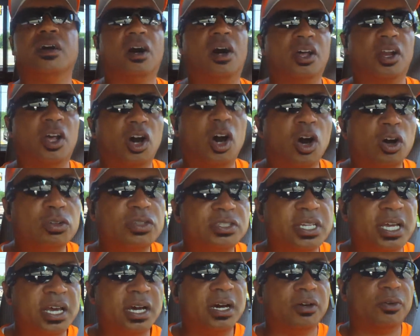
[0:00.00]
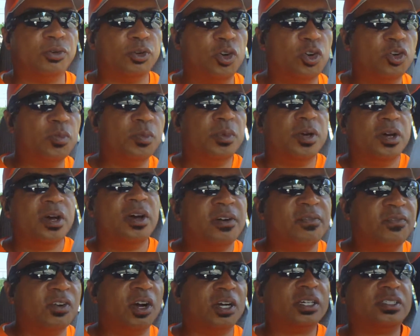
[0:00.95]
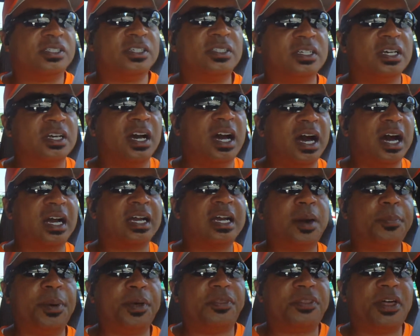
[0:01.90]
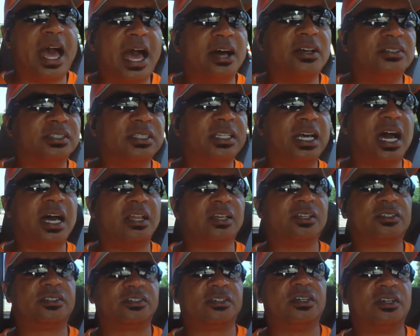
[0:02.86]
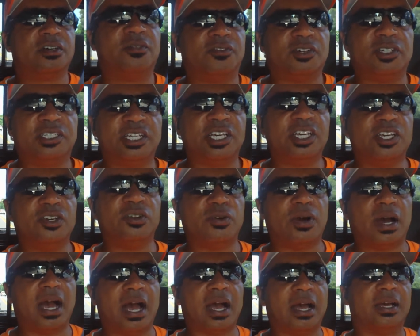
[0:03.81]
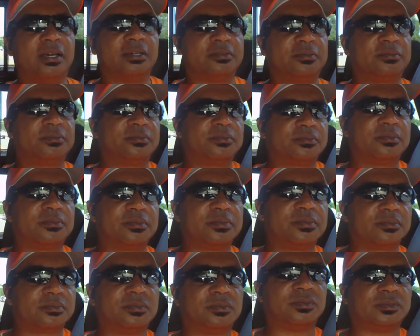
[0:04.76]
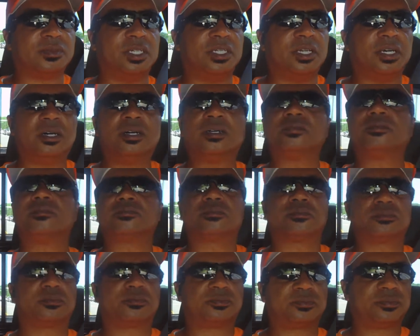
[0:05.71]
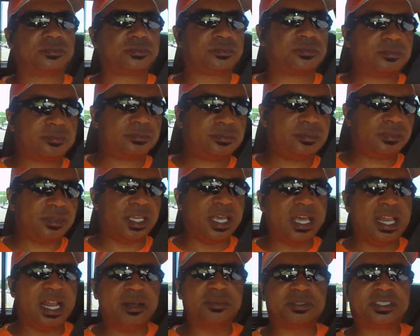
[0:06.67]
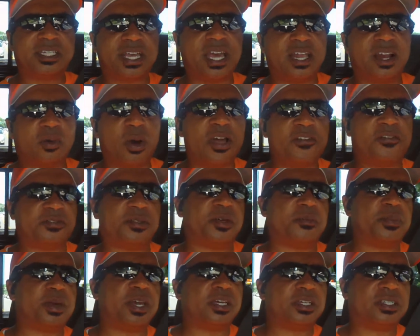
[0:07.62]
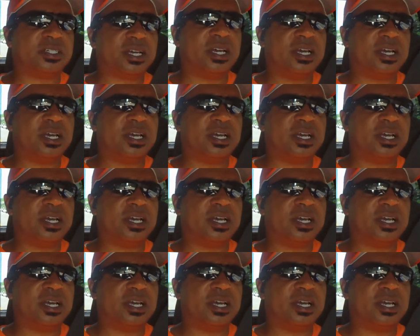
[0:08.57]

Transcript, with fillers: on a hotel room versus a couple thousand dollars for DUI you know? And I'm staying away from the beach.